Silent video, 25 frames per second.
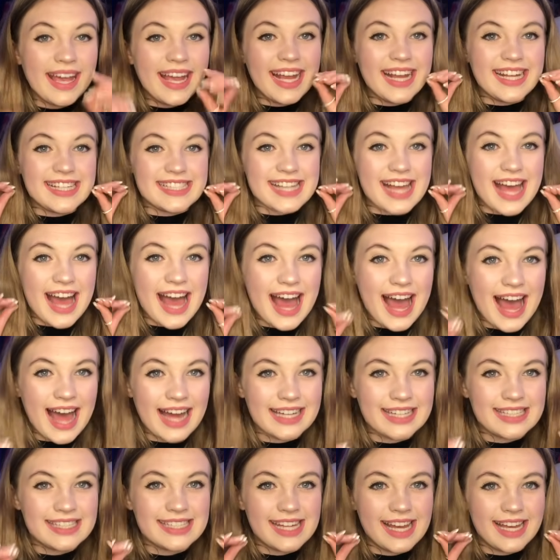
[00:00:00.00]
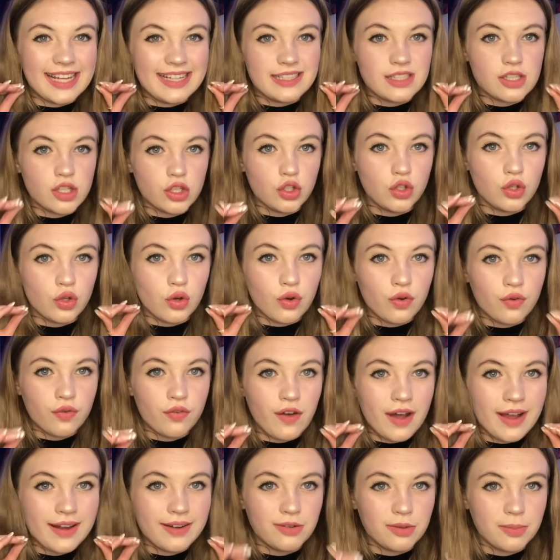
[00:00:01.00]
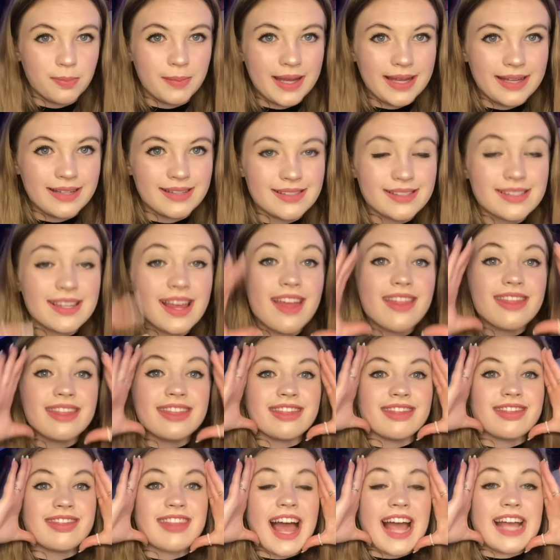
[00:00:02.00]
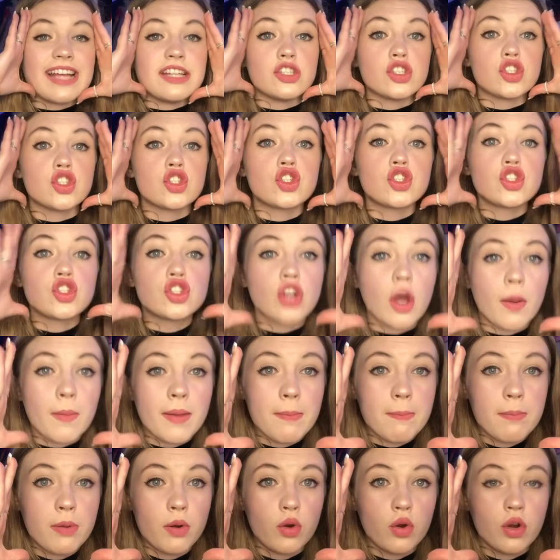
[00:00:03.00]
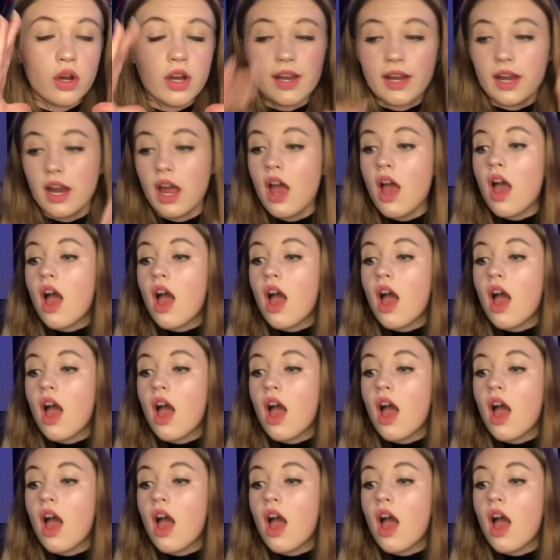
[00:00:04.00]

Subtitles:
is annotate your final piece. That is so important.